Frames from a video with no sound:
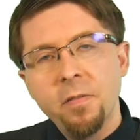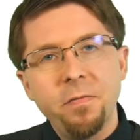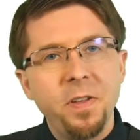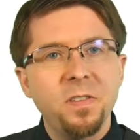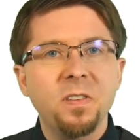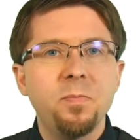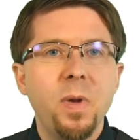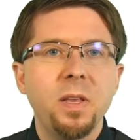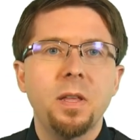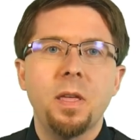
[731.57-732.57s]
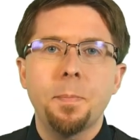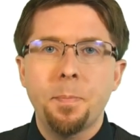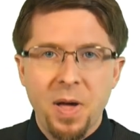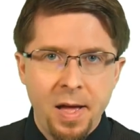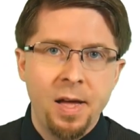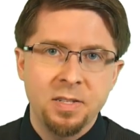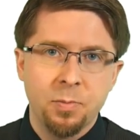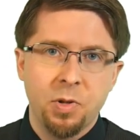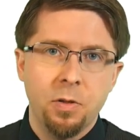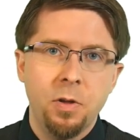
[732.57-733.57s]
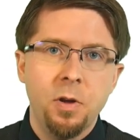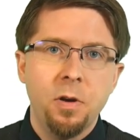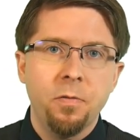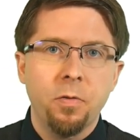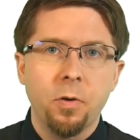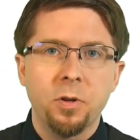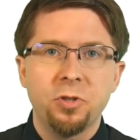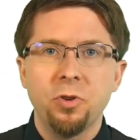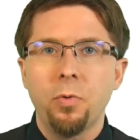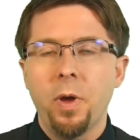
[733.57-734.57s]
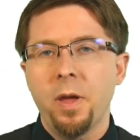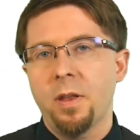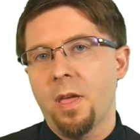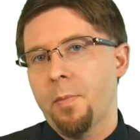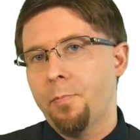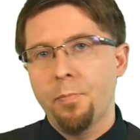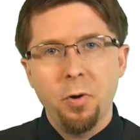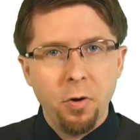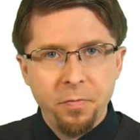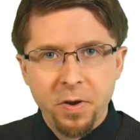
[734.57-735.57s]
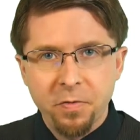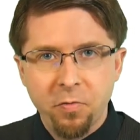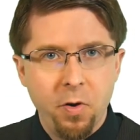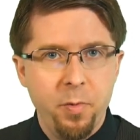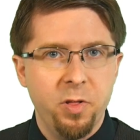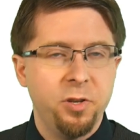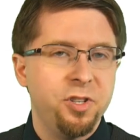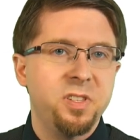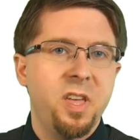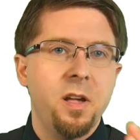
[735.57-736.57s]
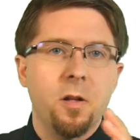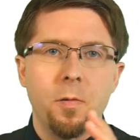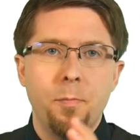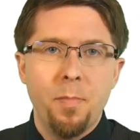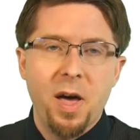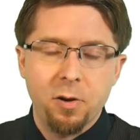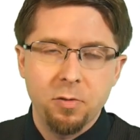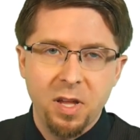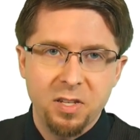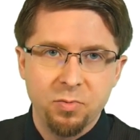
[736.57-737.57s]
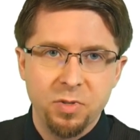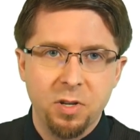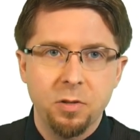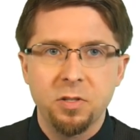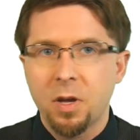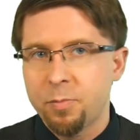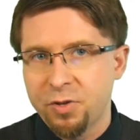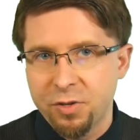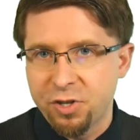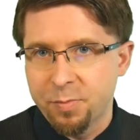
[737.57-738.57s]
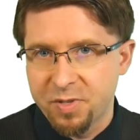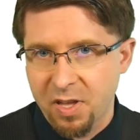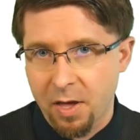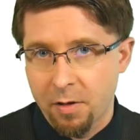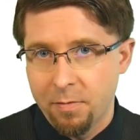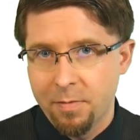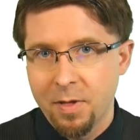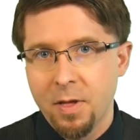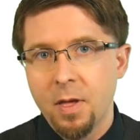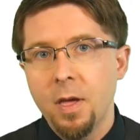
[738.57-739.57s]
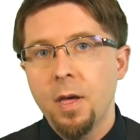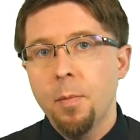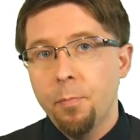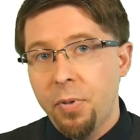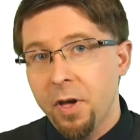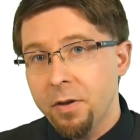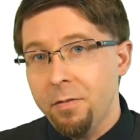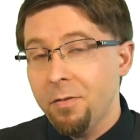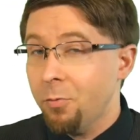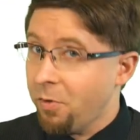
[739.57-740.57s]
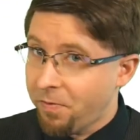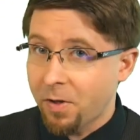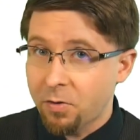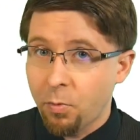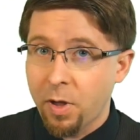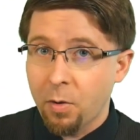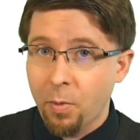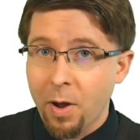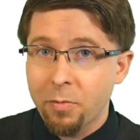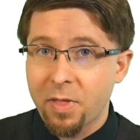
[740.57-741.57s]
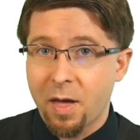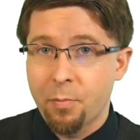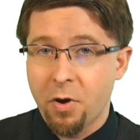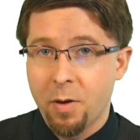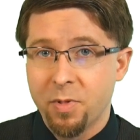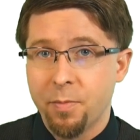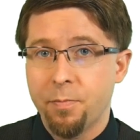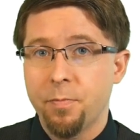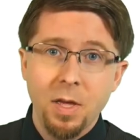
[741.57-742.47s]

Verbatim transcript: physics made it impossible for us to create a perfect formula to scale our model test results up to the ship scale. But we found a way around that problem.